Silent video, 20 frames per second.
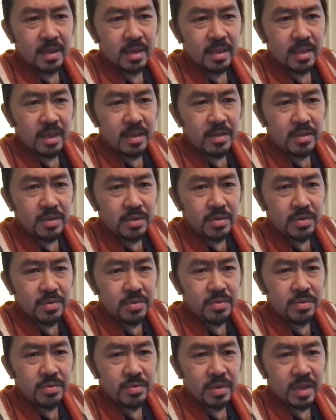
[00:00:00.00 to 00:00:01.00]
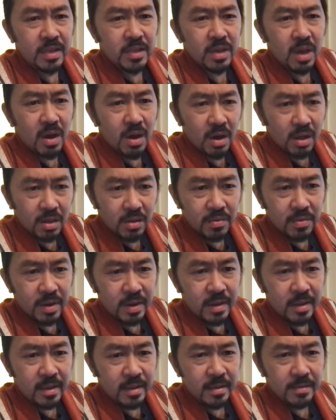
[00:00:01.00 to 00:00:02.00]
They
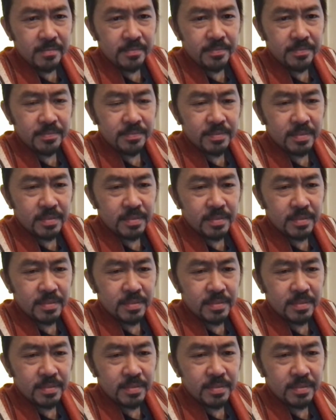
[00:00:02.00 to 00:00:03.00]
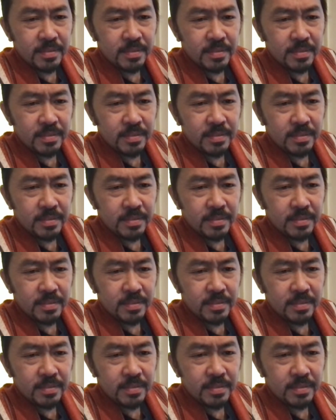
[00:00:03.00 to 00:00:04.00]
tolerate. They do what they
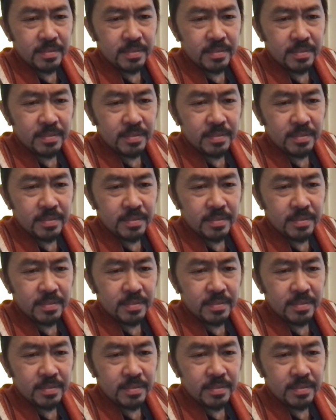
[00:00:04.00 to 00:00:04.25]
tolerate.